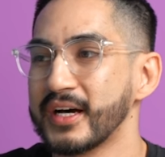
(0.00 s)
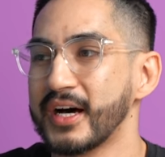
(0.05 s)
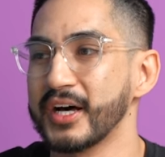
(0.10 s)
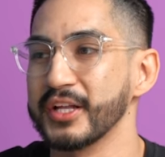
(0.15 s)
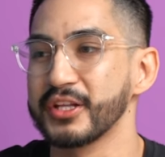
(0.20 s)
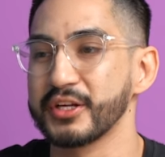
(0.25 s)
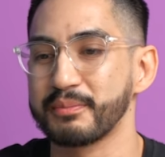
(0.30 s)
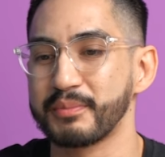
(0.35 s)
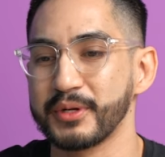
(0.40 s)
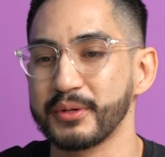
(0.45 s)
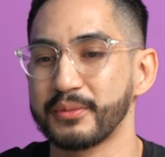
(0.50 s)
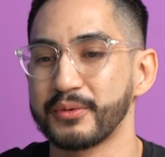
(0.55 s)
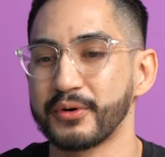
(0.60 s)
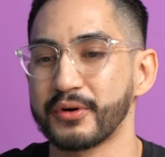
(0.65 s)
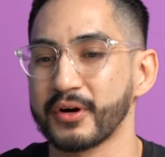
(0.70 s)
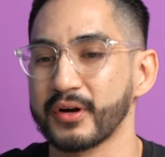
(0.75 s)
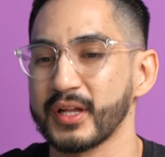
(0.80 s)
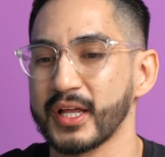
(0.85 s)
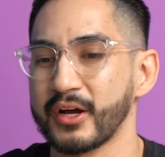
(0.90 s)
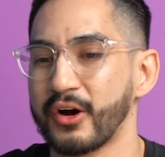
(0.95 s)
True. Other people
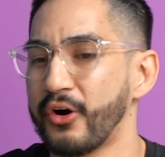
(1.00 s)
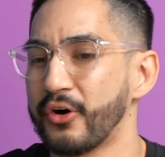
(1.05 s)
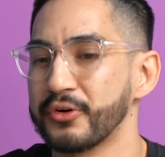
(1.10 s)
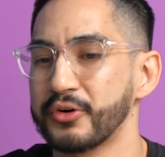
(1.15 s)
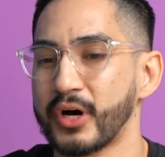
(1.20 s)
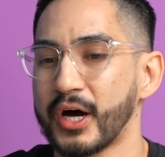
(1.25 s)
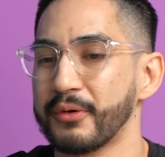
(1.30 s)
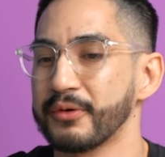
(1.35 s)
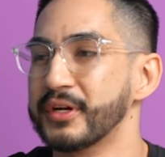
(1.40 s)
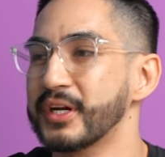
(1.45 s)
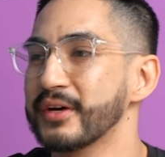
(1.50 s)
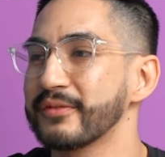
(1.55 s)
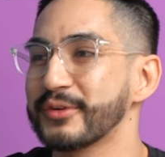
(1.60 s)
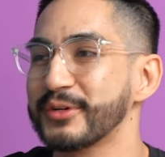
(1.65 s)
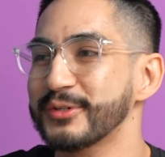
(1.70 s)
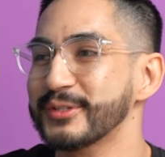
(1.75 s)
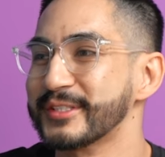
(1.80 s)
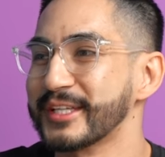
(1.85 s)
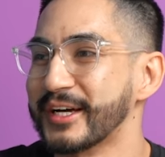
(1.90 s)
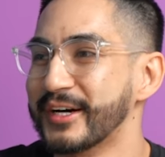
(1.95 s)
are like, oh no, I would never
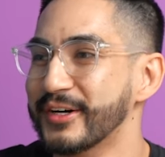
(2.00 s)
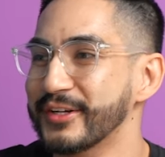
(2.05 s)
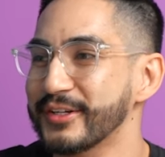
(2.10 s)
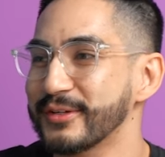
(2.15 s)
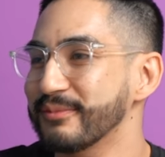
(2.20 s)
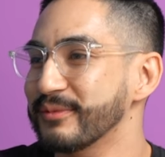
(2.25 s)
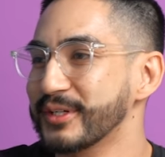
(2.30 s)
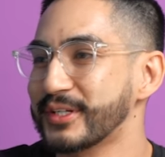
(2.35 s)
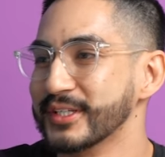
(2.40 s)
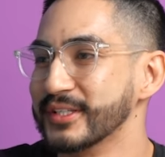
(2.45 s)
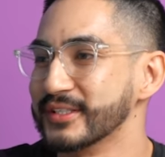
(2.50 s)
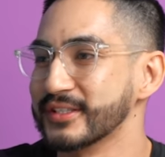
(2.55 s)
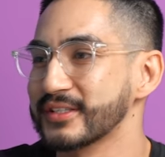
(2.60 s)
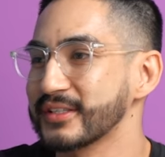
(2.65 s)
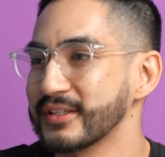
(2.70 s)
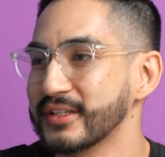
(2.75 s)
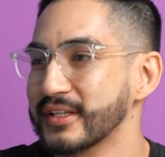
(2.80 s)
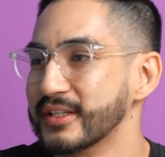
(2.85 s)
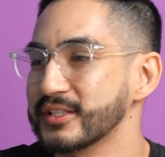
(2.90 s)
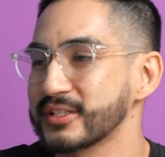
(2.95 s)
use that onion because
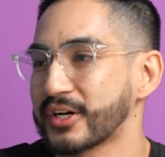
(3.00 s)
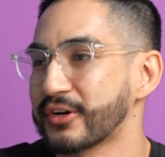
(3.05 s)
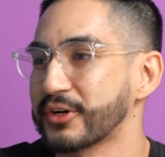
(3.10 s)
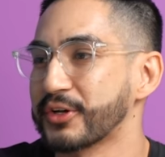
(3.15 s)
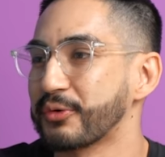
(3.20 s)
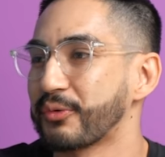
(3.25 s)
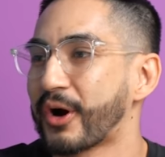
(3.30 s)
it's already